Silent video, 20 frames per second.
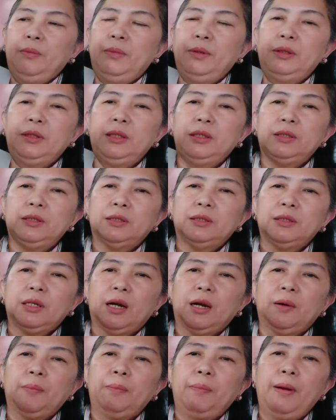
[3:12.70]
But this is
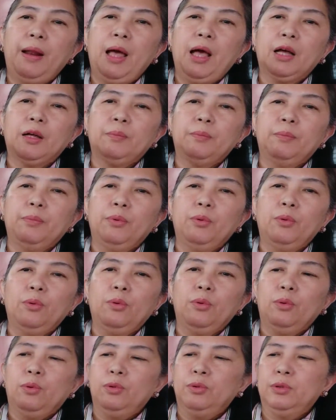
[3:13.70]
our plug
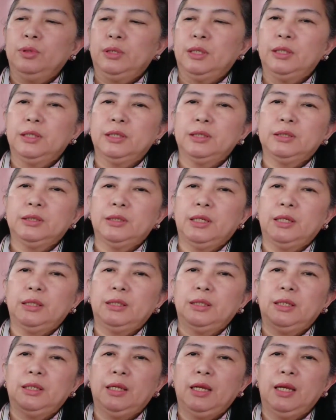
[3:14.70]
book na
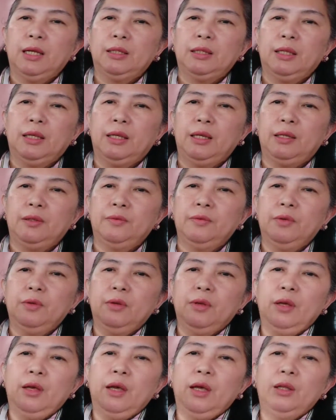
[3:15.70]
na-start na natin.
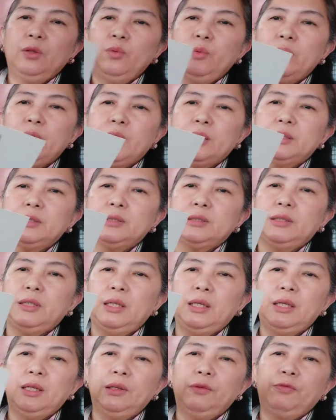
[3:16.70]
And we are
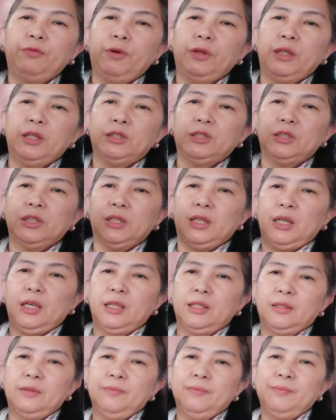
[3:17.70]
still finishing
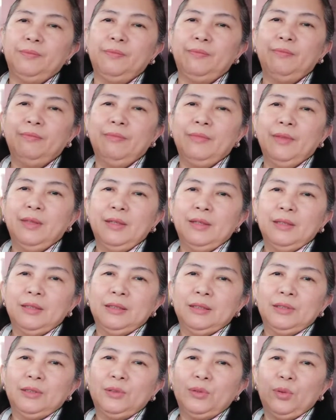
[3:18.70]
it.
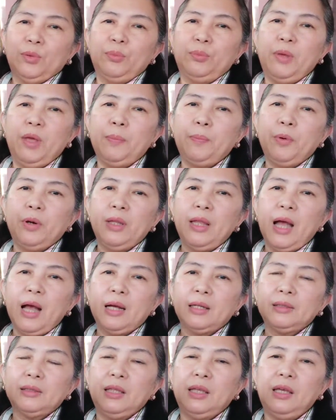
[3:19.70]
So, be
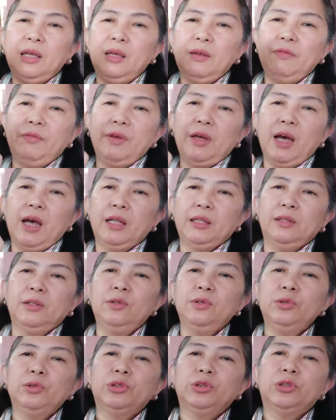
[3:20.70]
productive
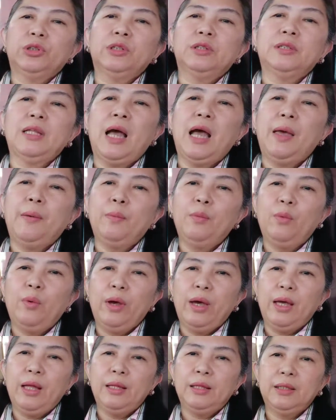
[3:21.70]
and use your time
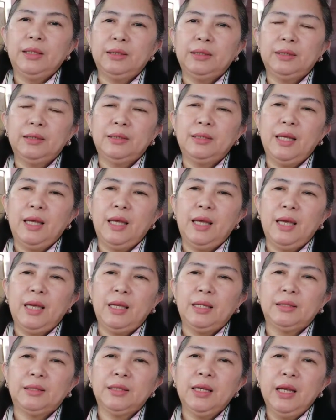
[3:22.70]
well these
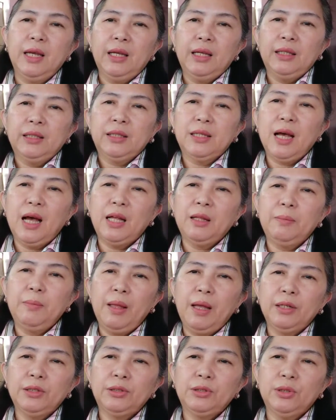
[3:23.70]
days. God
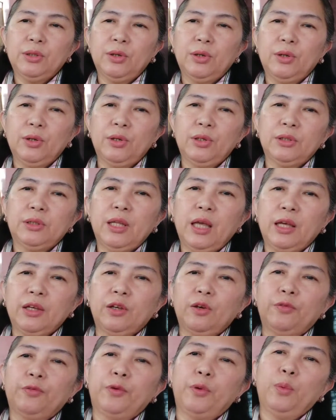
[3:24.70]
bless you all.
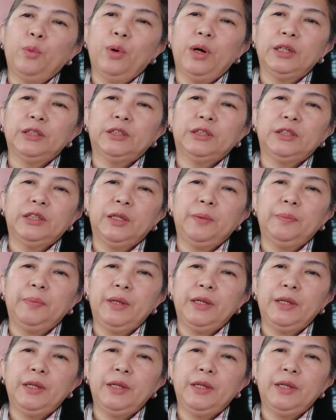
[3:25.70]
Thank you for watching.